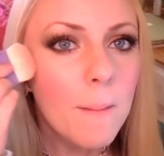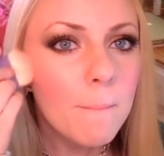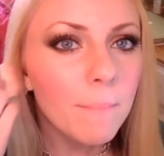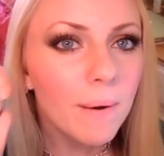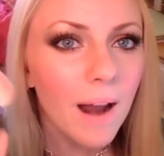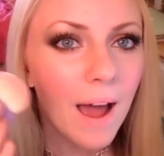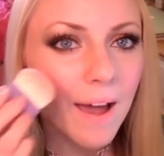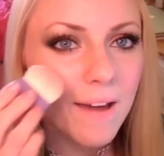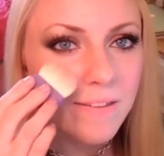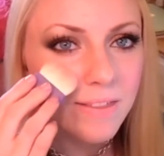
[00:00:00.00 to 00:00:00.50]

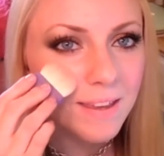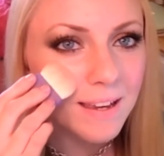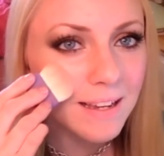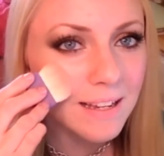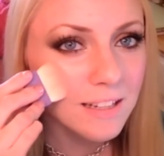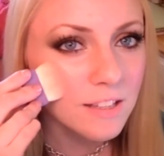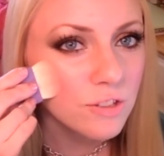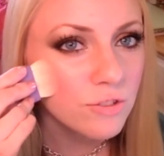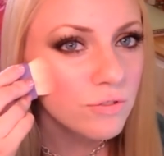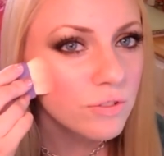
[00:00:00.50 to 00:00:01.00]
but I think
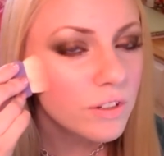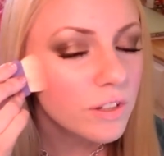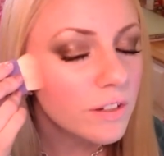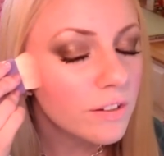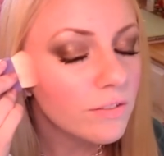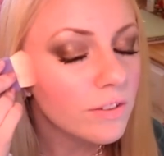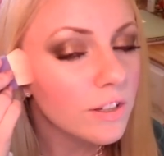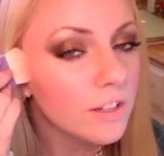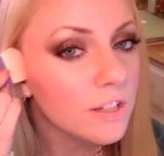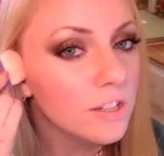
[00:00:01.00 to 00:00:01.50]
it's
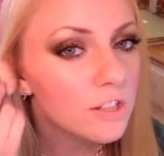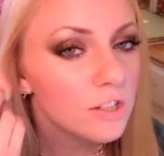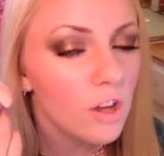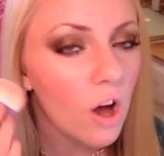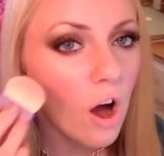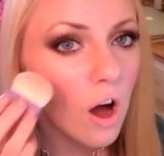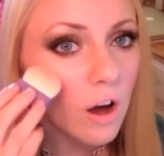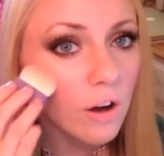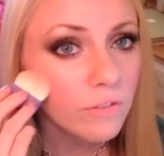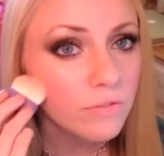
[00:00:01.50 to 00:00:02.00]
really
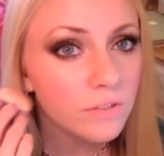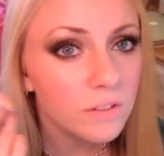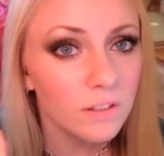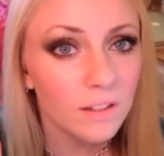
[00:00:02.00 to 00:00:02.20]
soft.